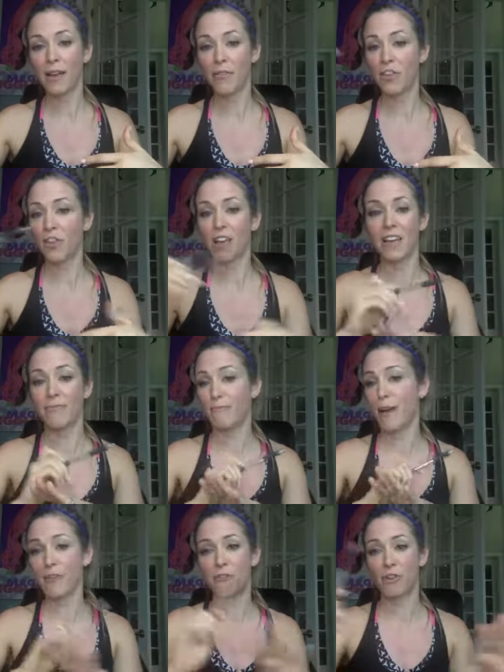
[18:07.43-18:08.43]
I feel like
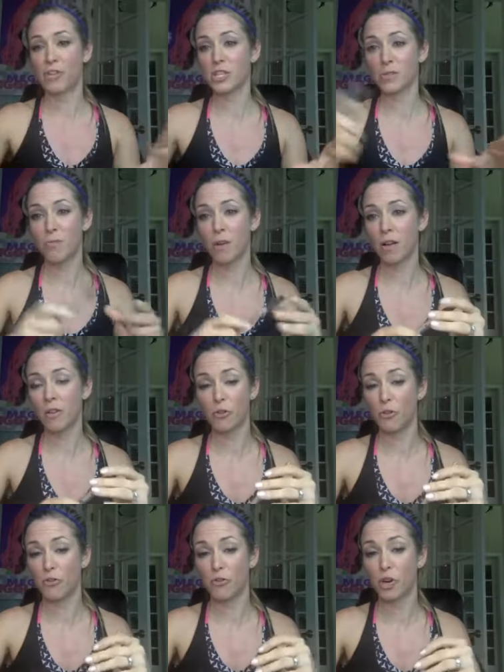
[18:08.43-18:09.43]
my first month,
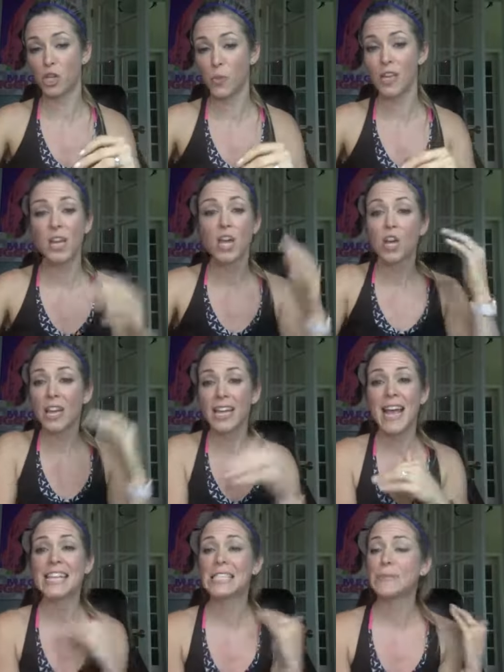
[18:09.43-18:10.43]
the first week, it
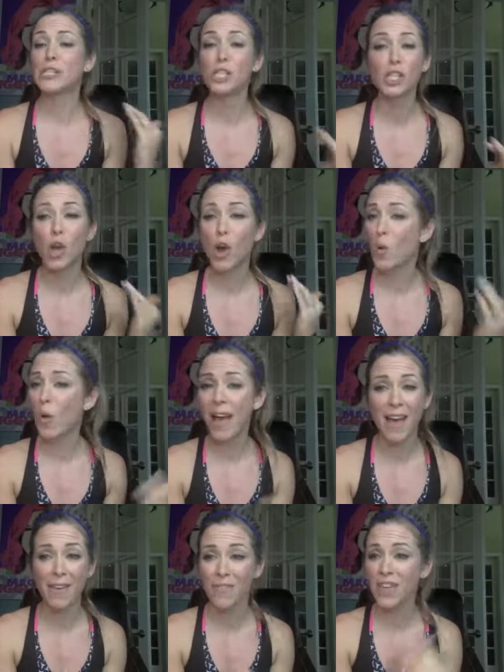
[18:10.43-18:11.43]
has to be so
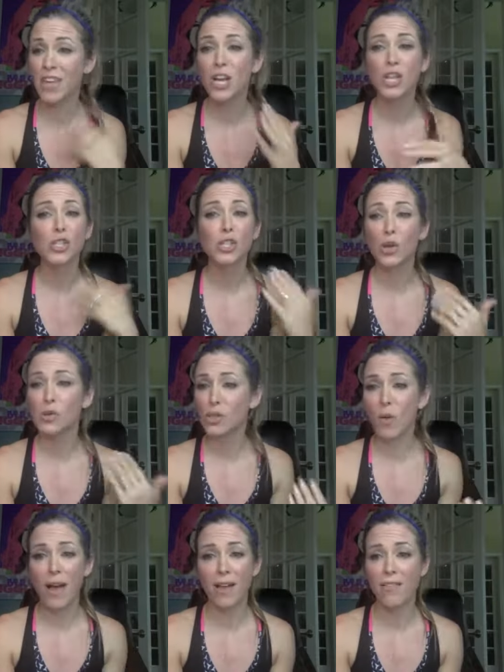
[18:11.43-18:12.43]
heavy, so
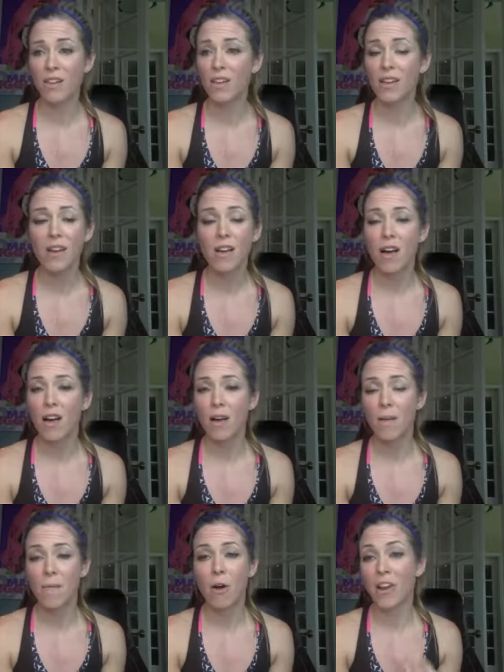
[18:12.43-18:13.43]
so heavy
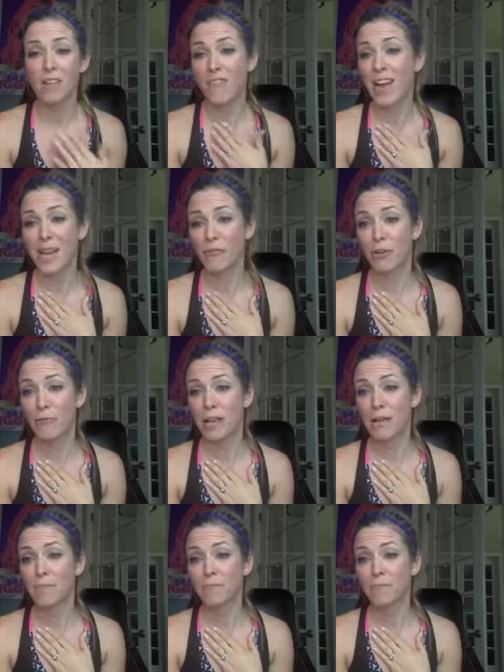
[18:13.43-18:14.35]
um, on inviting for me.